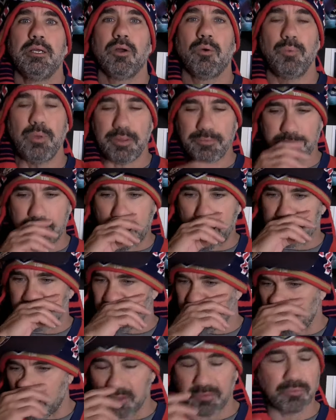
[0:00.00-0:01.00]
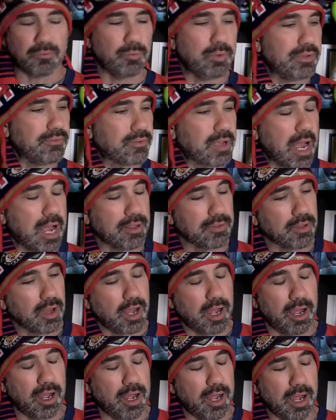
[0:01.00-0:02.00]
We've got
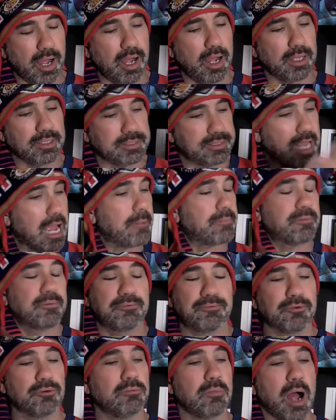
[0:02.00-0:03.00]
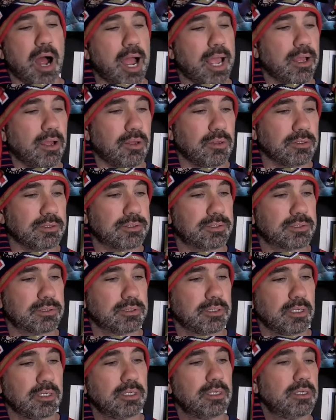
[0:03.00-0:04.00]
depth for miles,
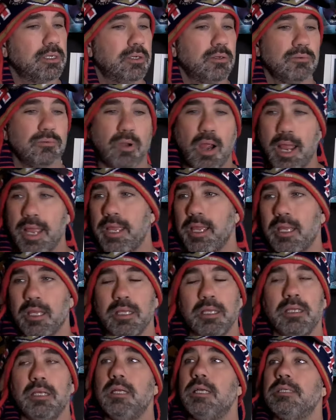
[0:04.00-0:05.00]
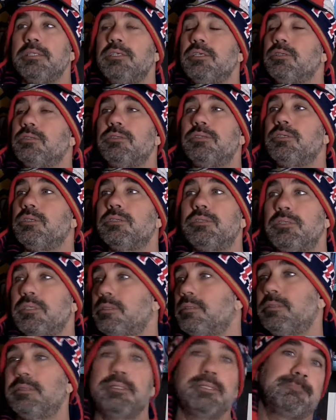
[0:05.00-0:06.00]
right?
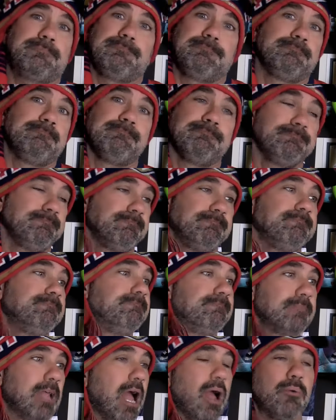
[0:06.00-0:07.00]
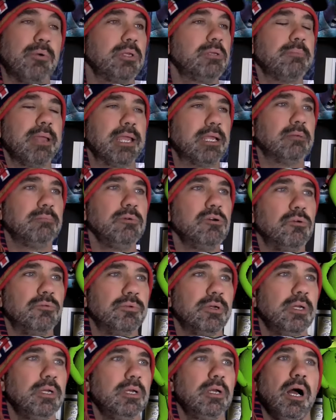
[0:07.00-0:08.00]
I wouldn't make a move
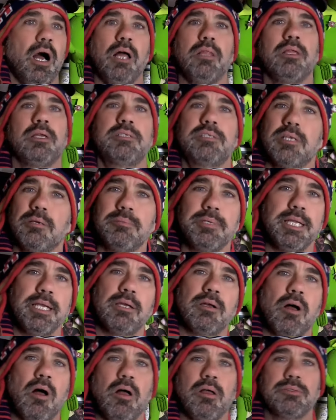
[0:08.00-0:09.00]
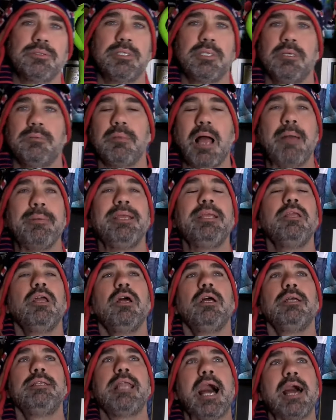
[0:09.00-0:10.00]
unless somebody calls him.
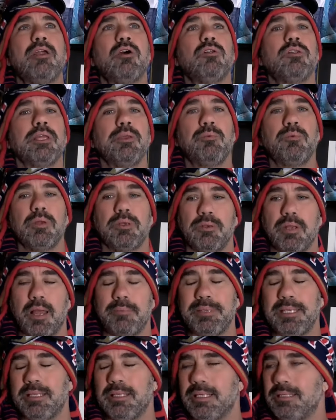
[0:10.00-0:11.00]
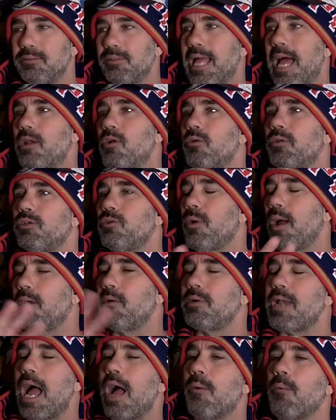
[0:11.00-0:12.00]
Not only do I
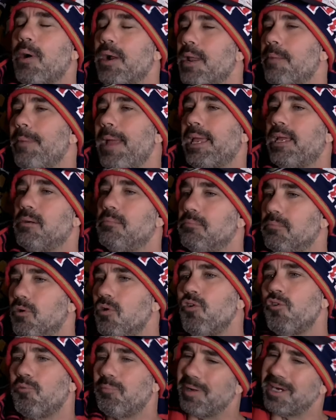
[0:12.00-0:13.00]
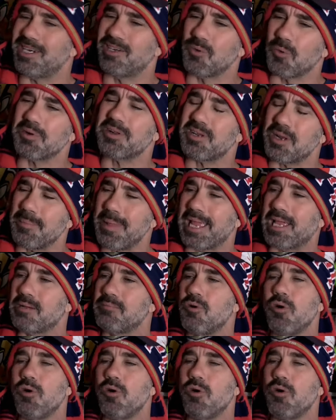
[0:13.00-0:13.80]
not want to make a move, but in order to make a